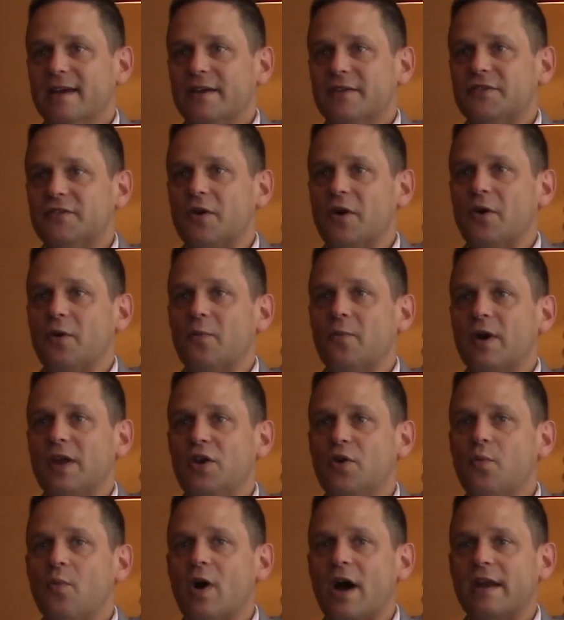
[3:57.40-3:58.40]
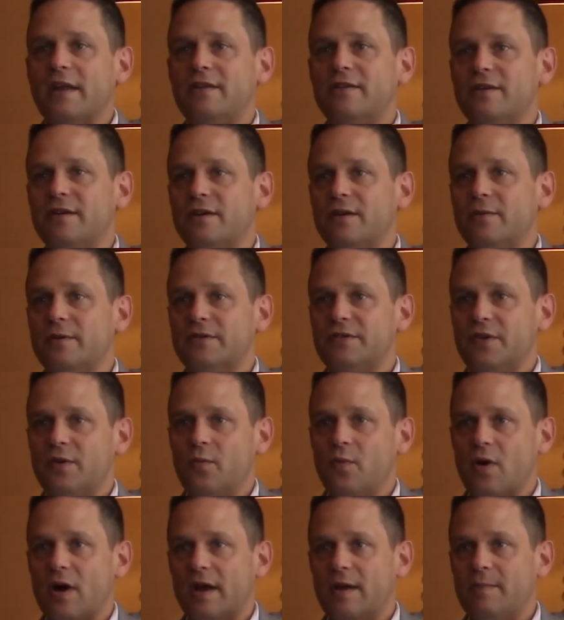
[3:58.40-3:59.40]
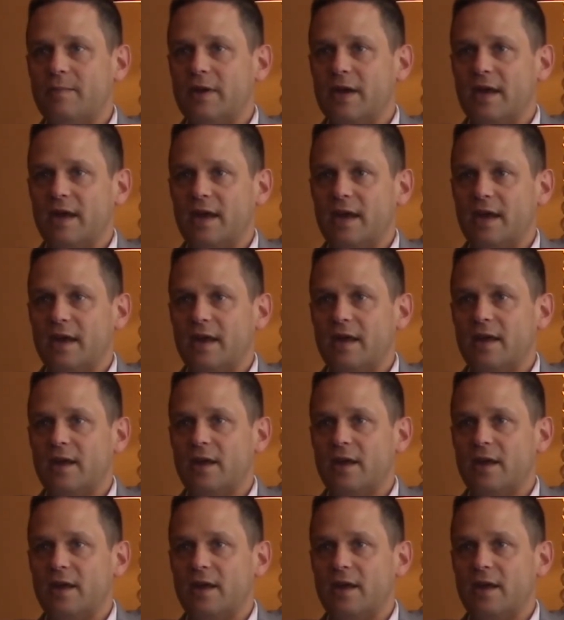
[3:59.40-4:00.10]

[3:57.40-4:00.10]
So what you want to do is you want to be,